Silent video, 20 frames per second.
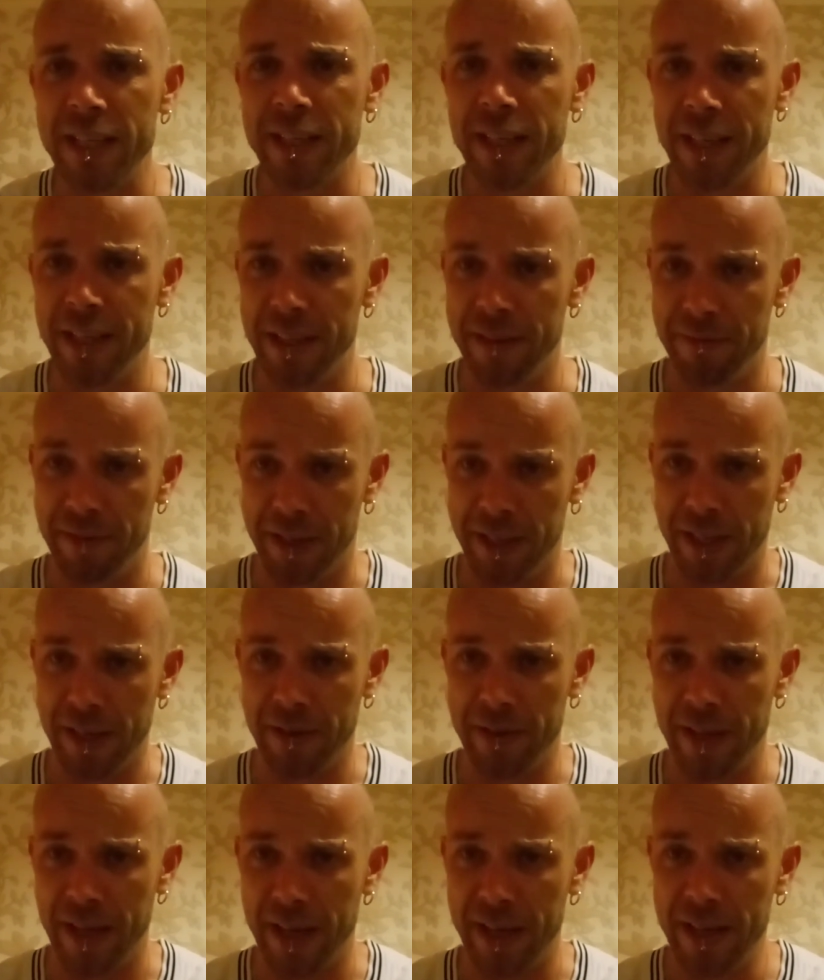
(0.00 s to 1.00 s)
in the video
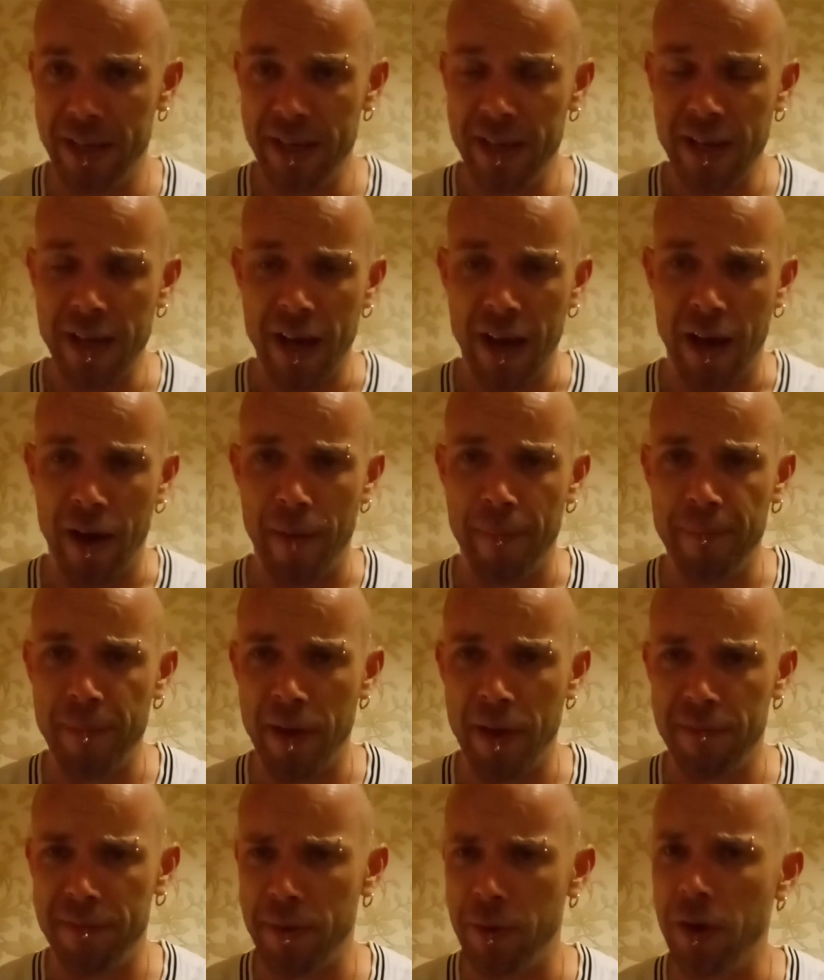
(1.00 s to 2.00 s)
there,
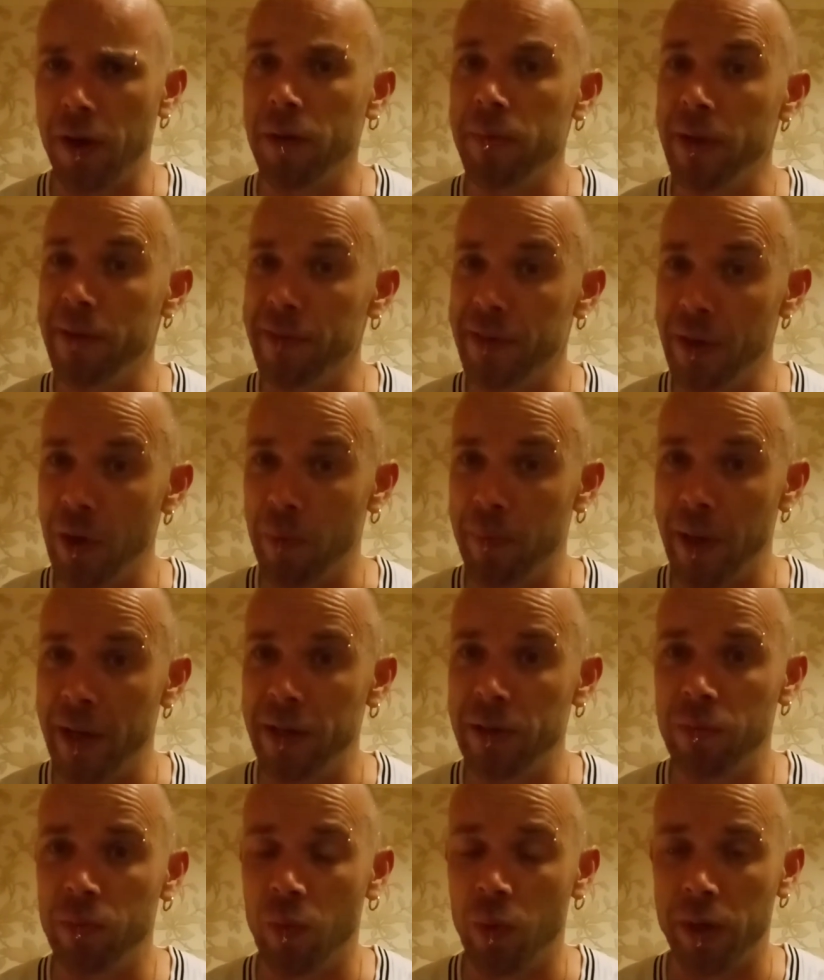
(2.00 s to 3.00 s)
I felt like a bit of a knobhead
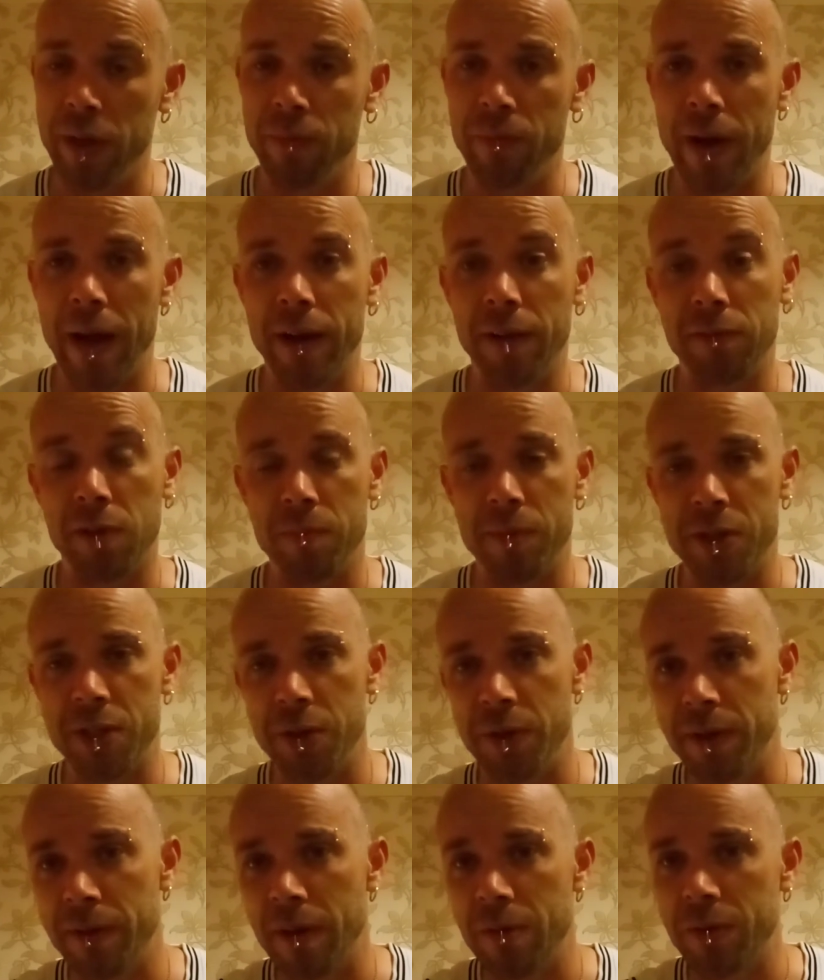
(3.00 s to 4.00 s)
walking around. I've got my
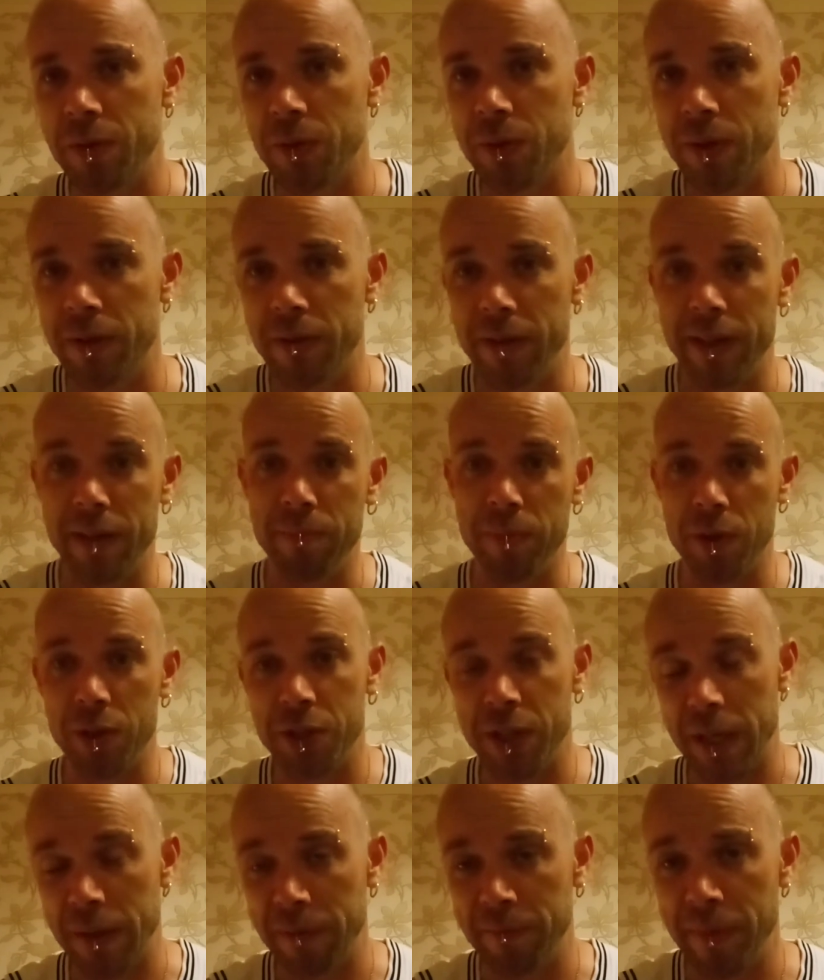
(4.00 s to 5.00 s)
2-year-old daughter in the
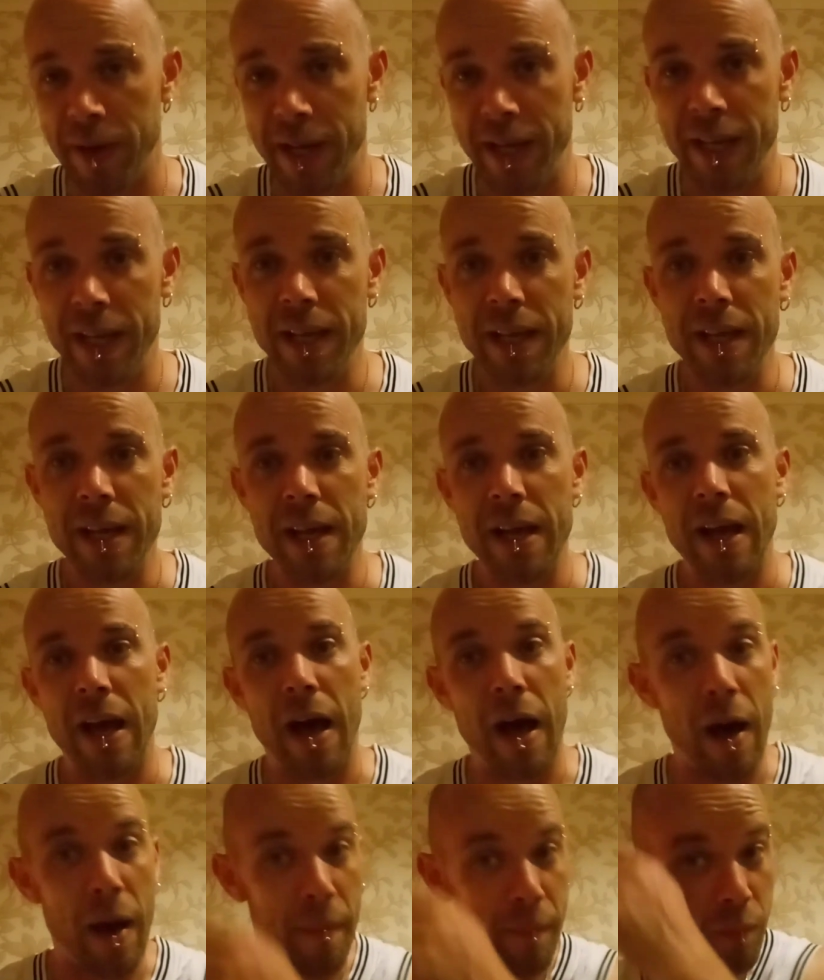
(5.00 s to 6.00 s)
pushchair with me.
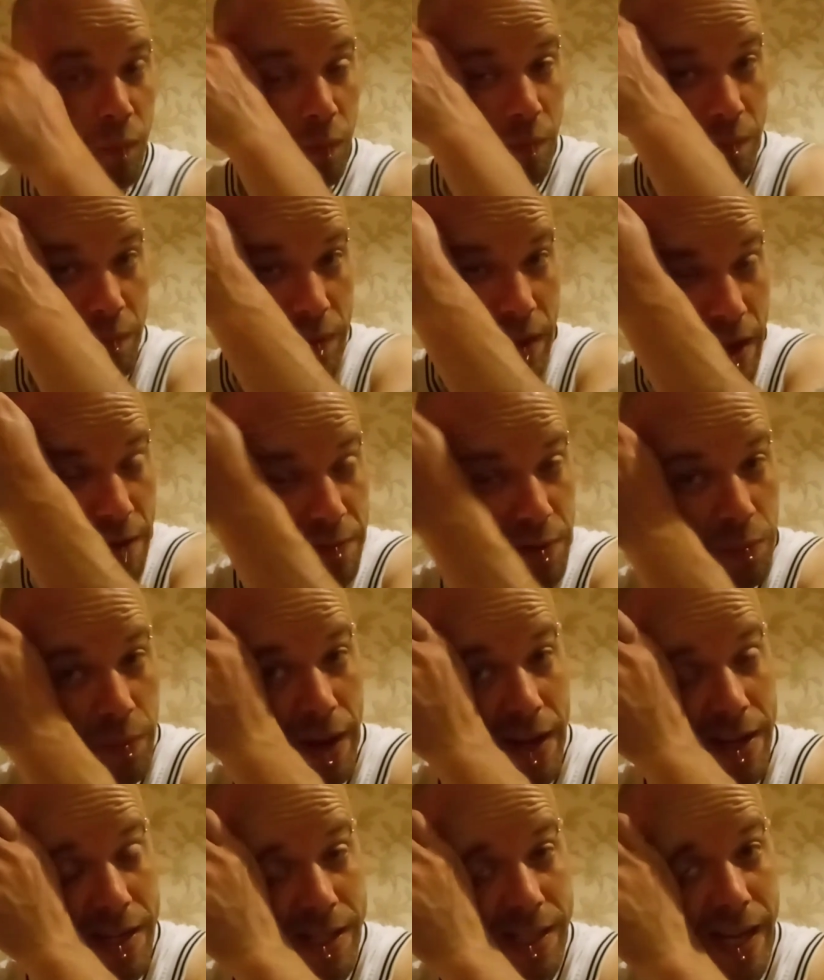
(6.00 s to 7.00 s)
Every
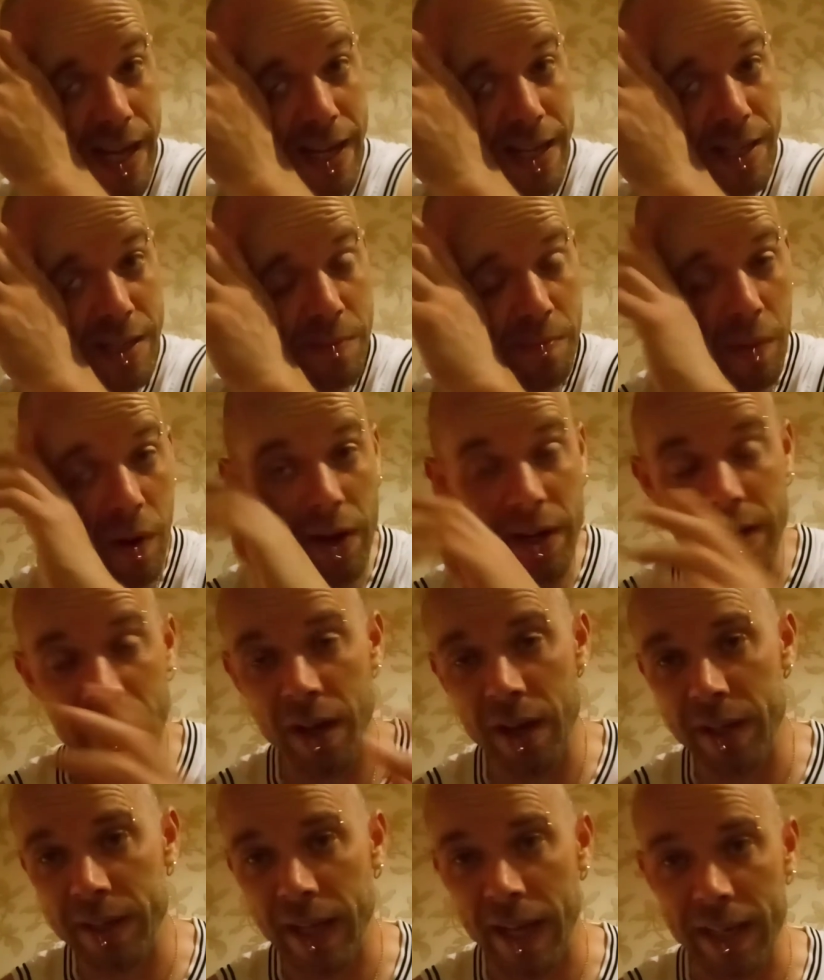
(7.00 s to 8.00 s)
Wednesday it's mine and
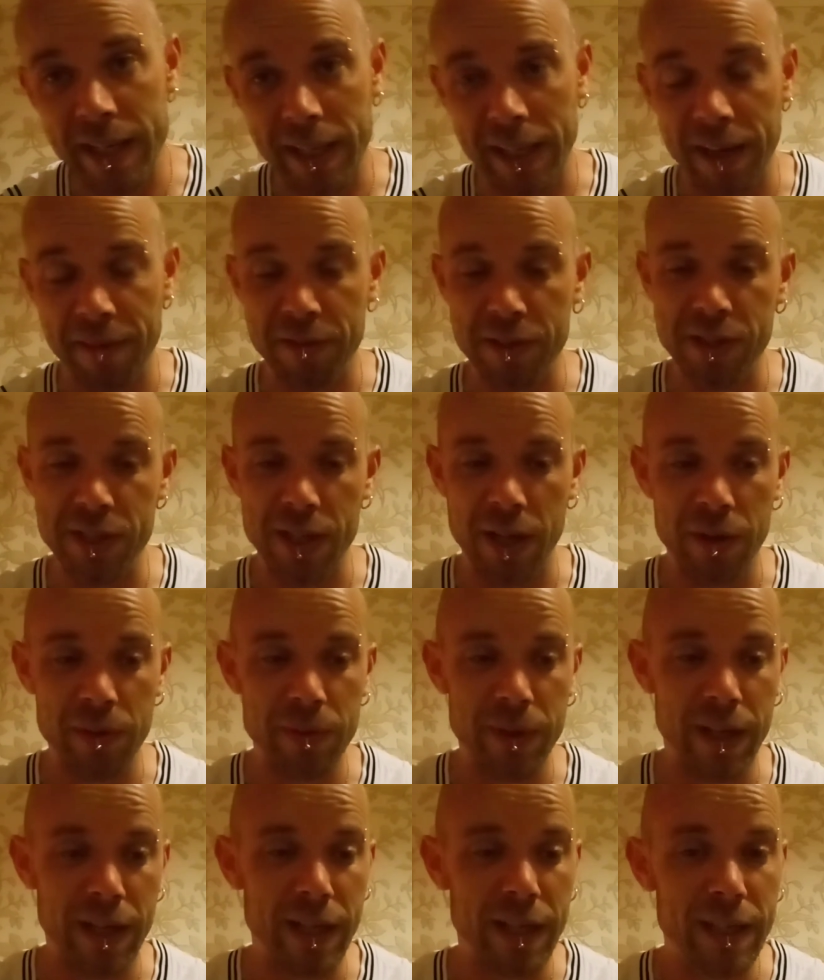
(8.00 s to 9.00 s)
her day together,
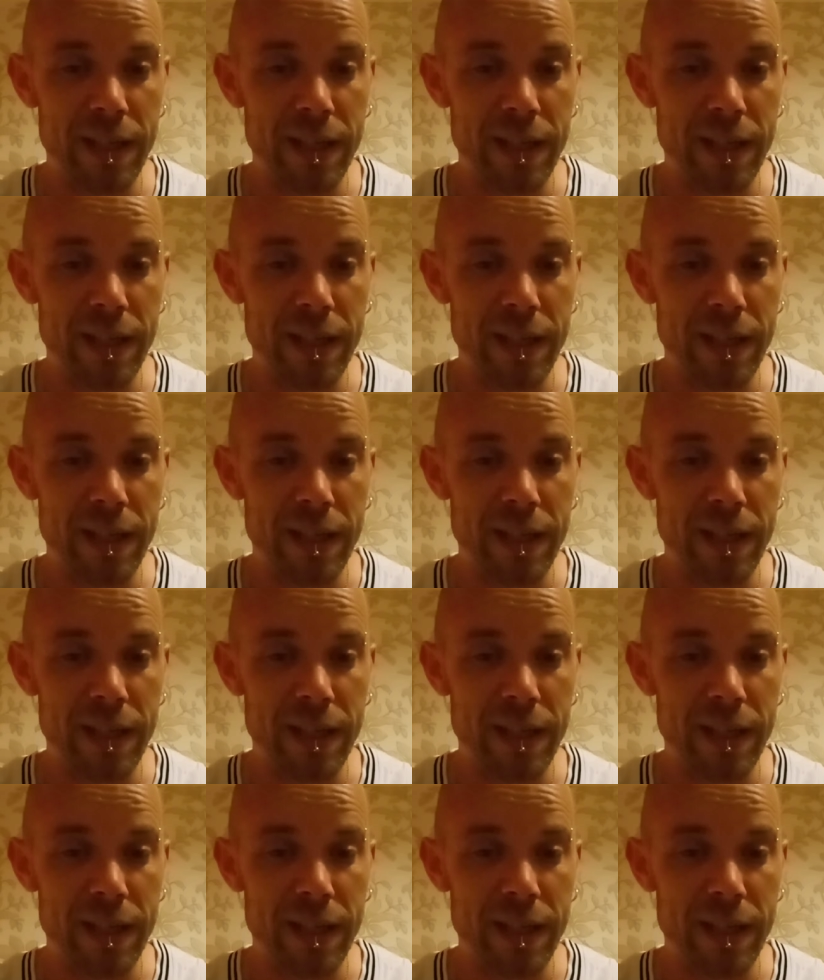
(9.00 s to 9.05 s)
so